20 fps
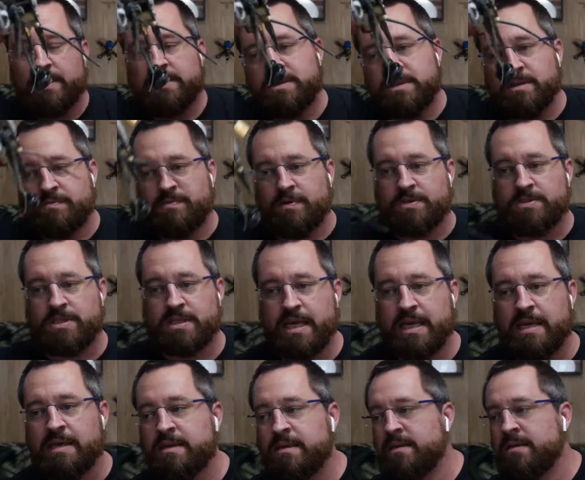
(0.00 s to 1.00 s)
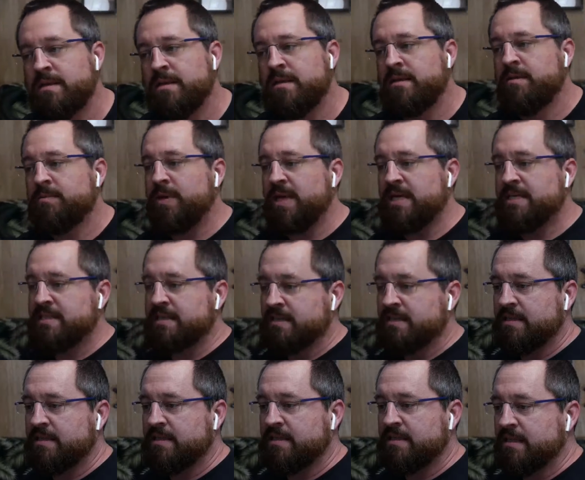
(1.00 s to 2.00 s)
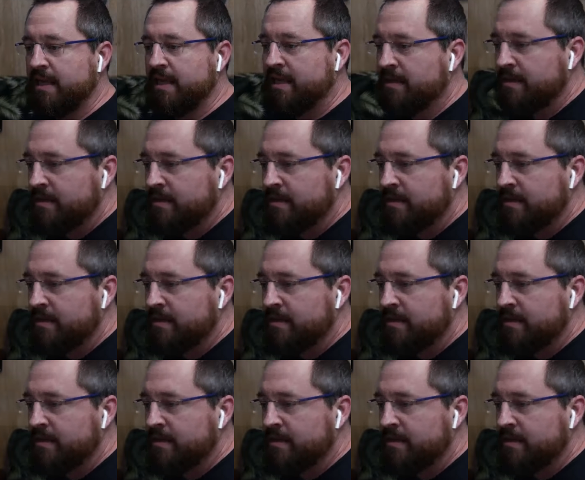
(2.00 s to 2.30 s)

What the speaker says: It's diversity, basically.